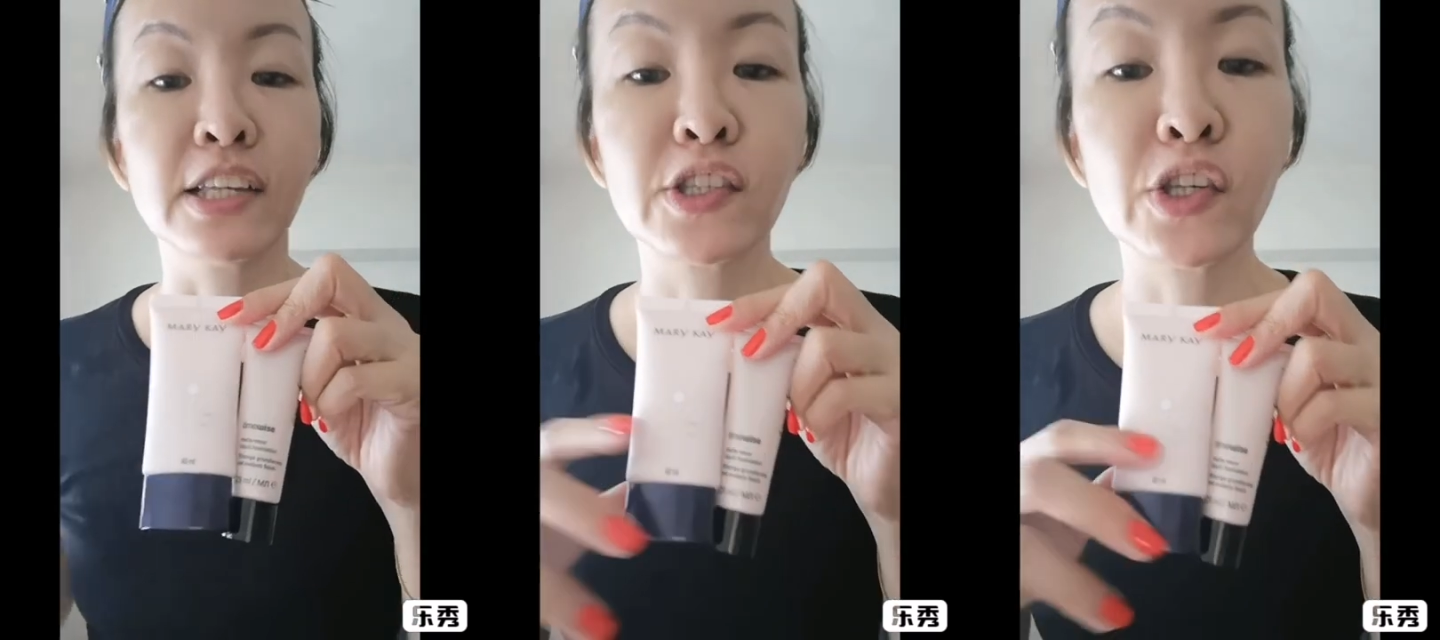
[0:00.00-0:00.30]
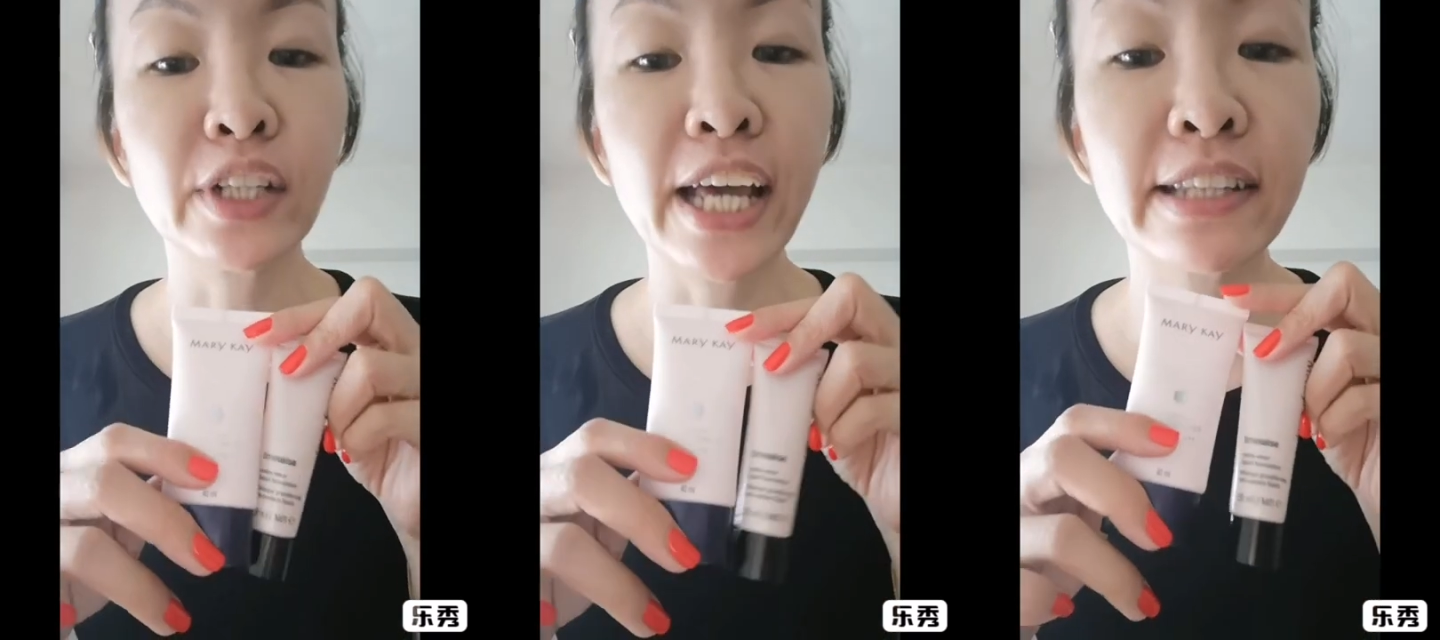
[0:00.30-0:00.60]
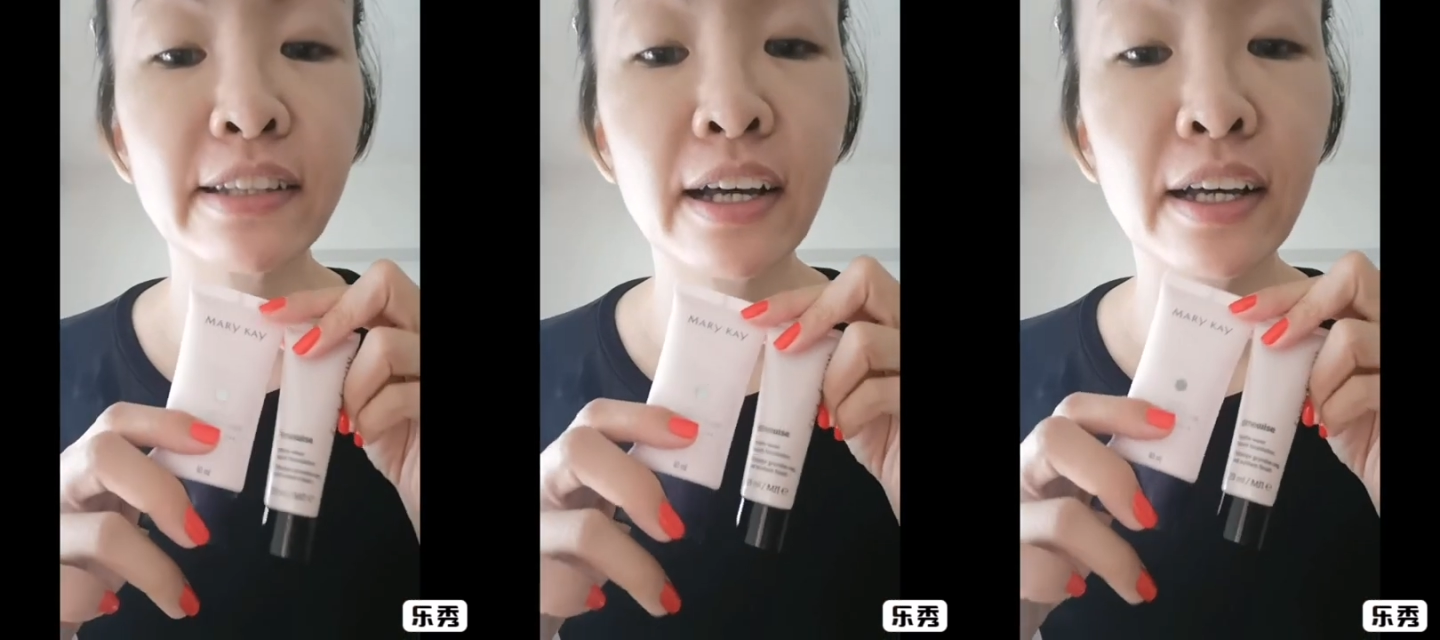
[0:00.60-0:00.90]
so
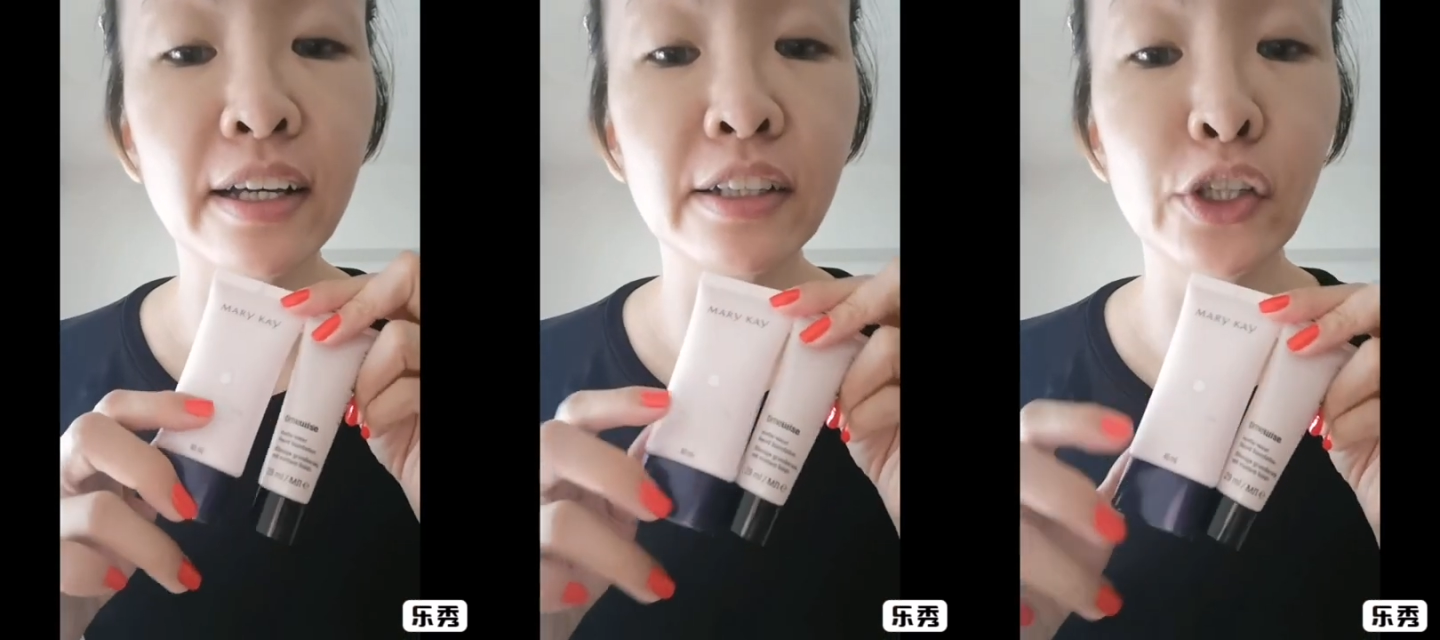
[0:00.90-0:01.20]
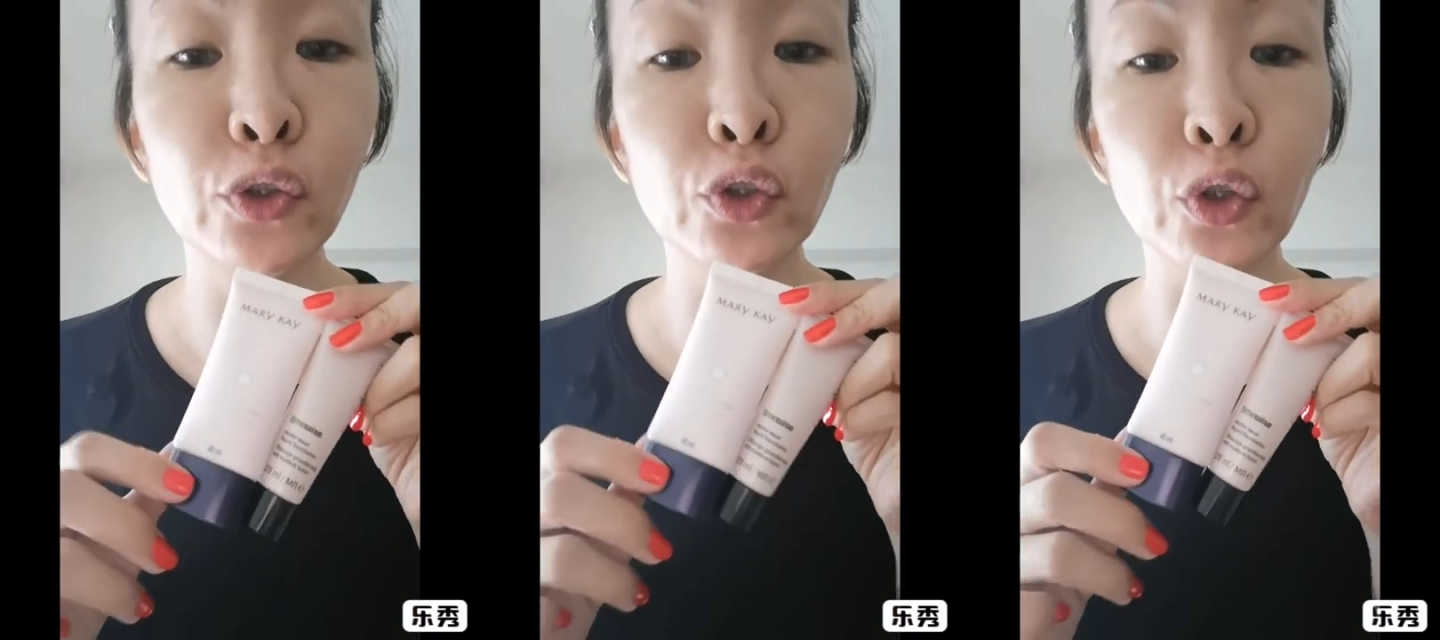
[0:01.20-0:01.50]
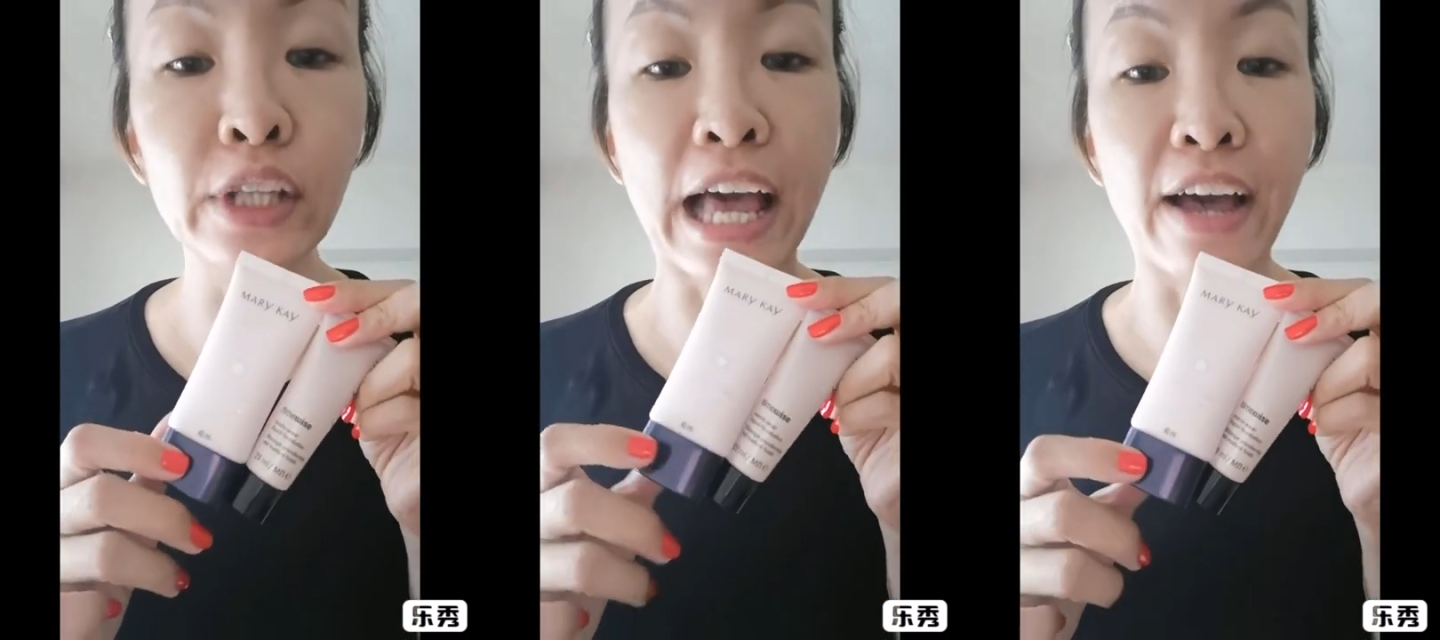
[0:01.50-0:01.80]
that you
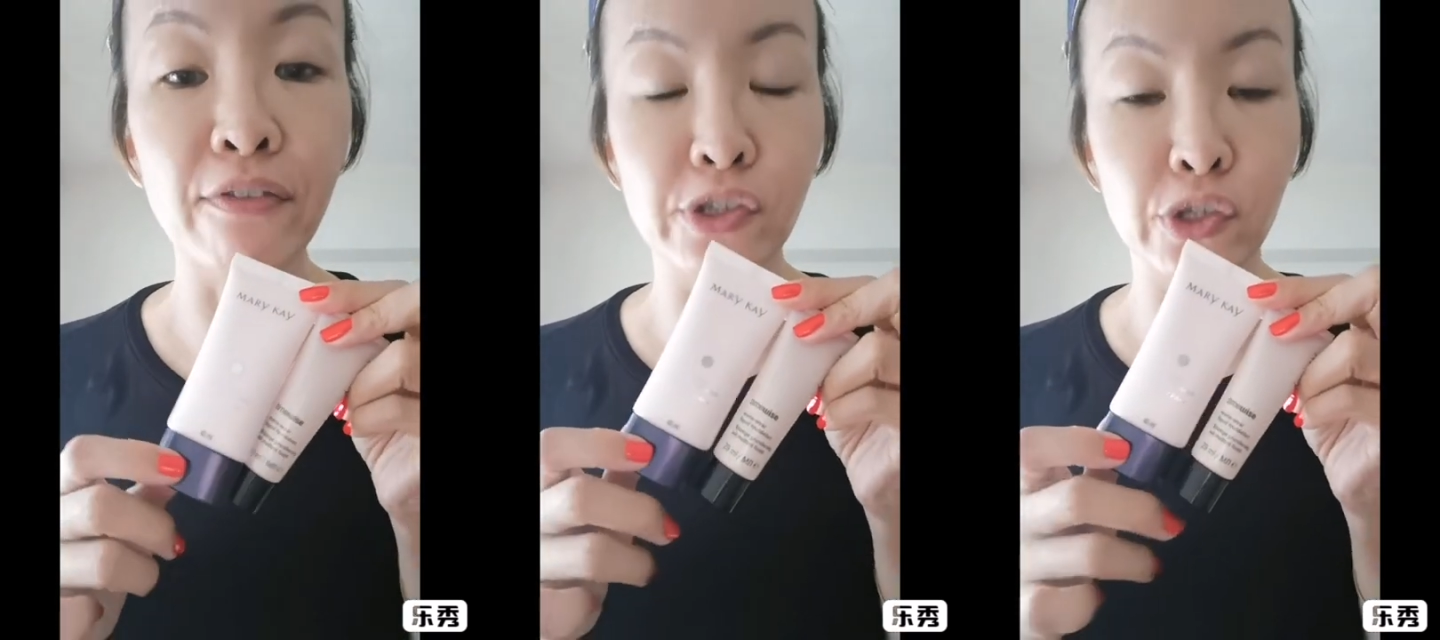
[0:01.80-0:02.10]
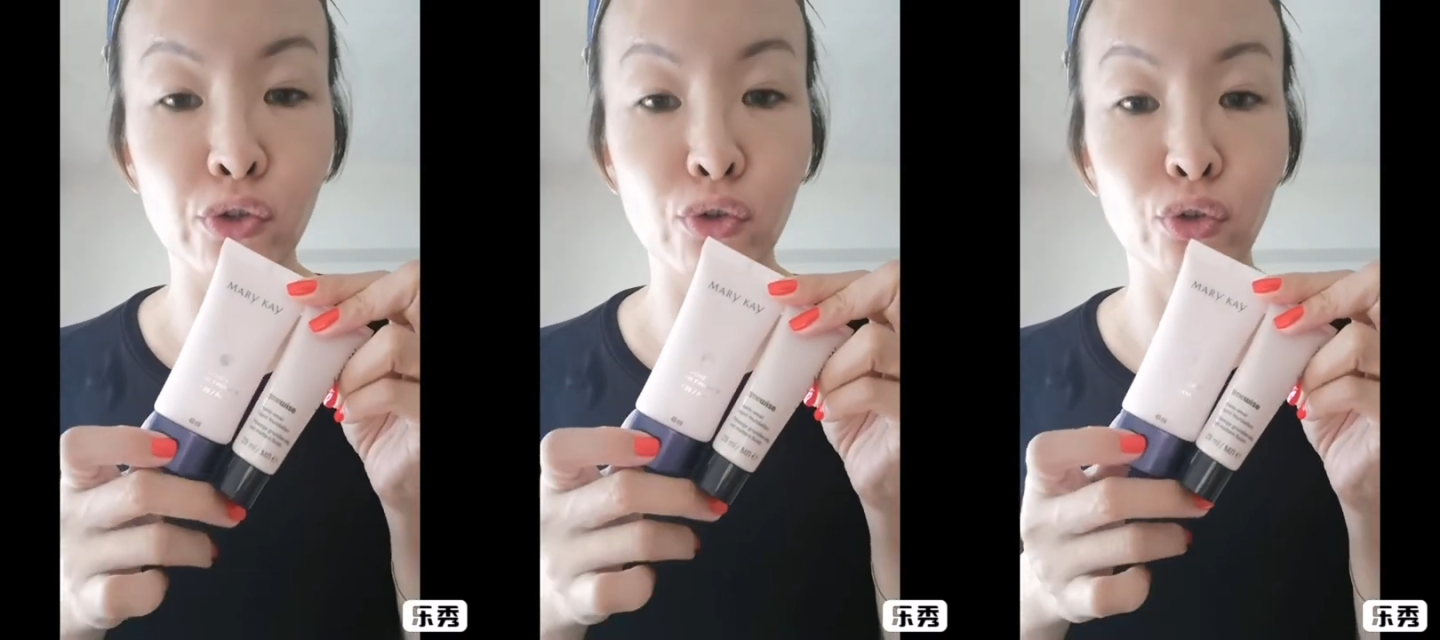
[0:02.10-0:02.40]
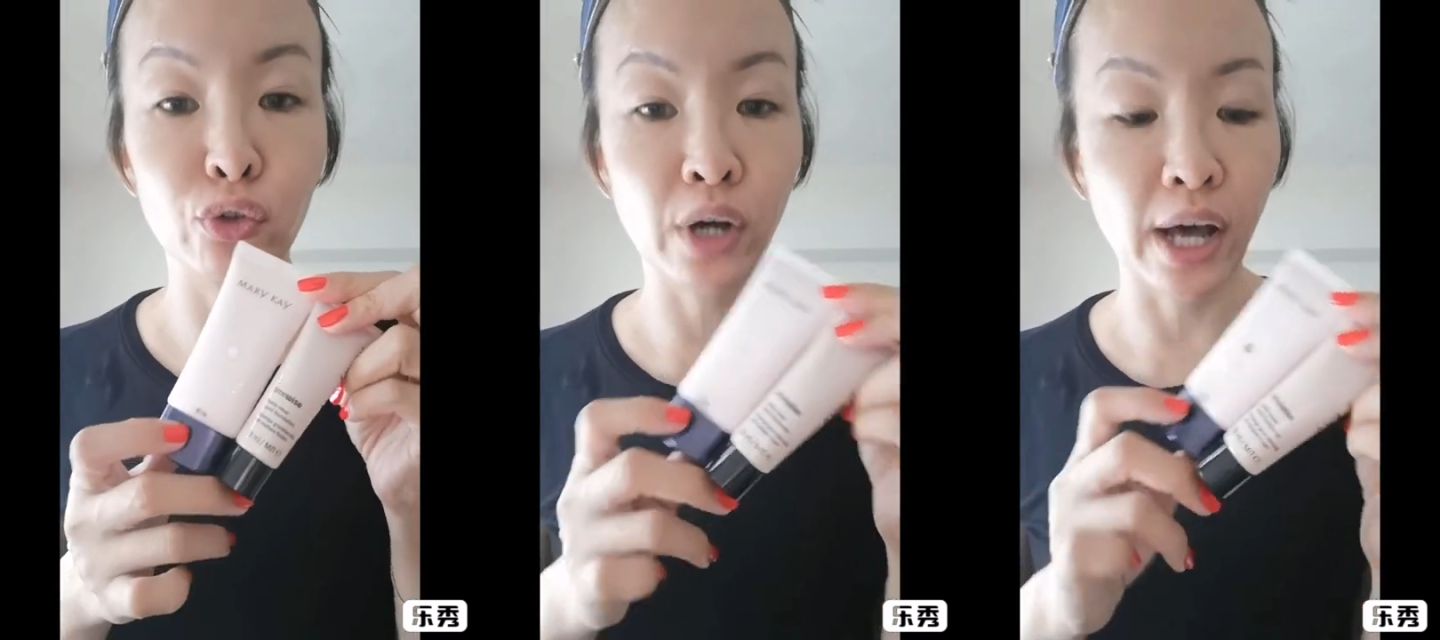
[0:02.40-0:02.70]
don't have
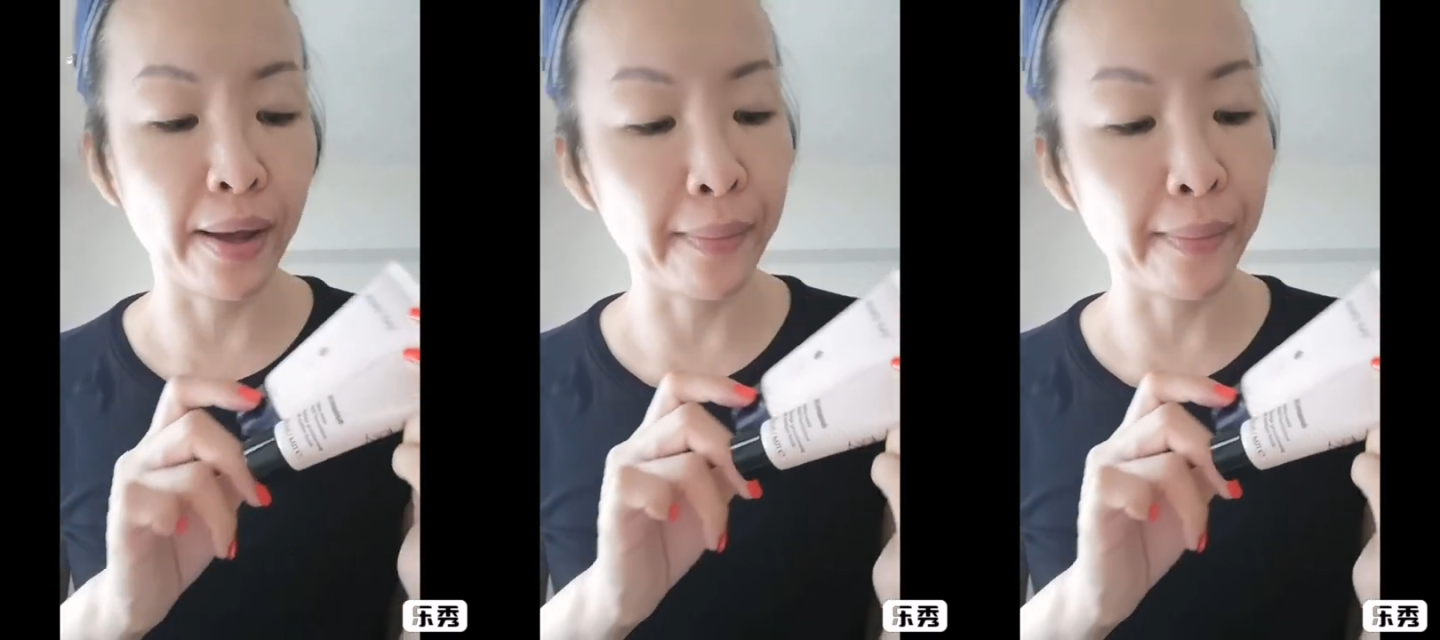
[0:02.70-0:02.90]
to